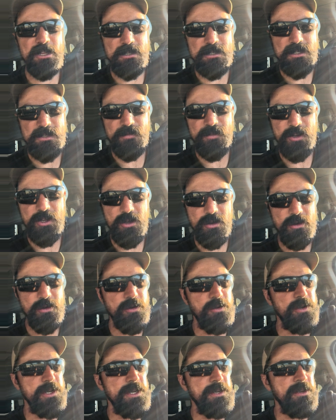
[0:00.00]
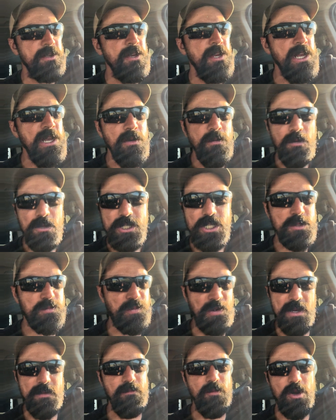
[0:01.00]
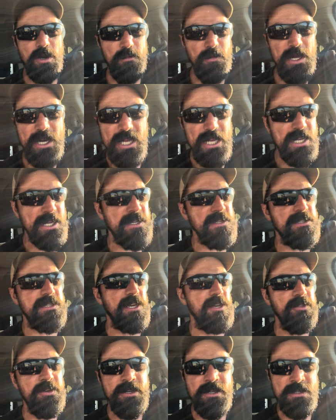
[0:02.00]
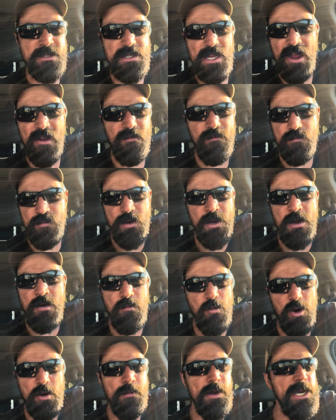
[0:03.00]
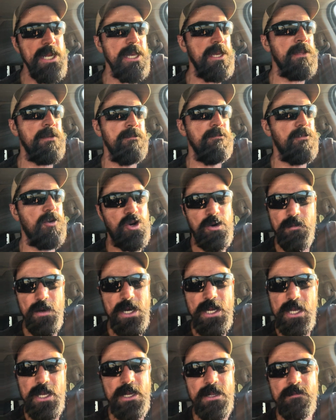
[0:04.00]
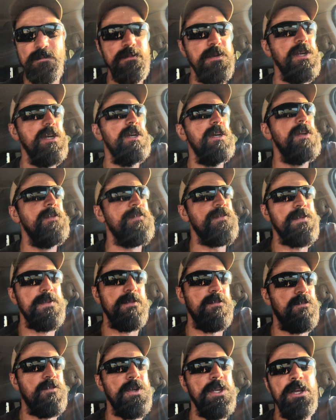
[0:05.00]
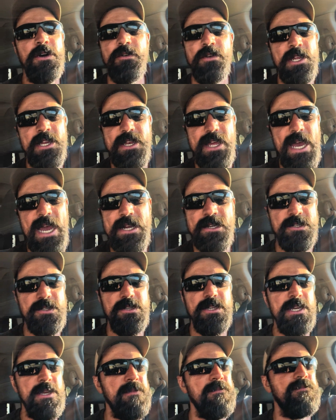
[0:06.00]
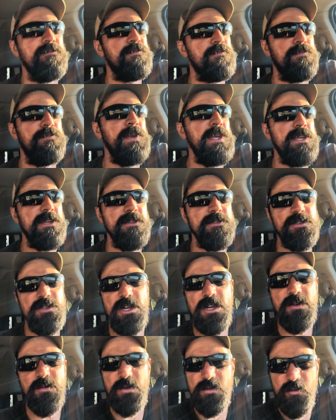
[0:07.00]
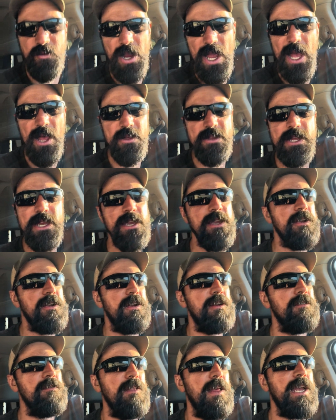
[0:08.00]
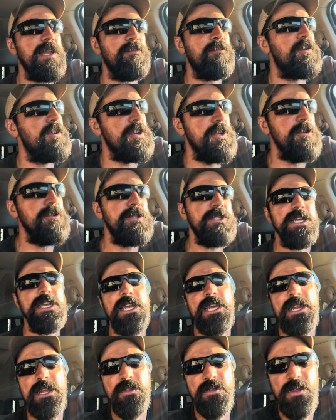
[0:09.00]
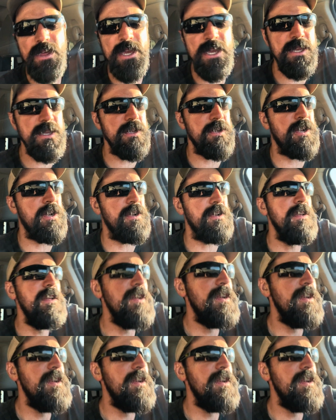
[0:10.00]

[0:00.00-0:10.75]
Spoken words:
for you, and we'll just print more money until there's more money, and we don't need to actually be concerned with reality or like producing anything or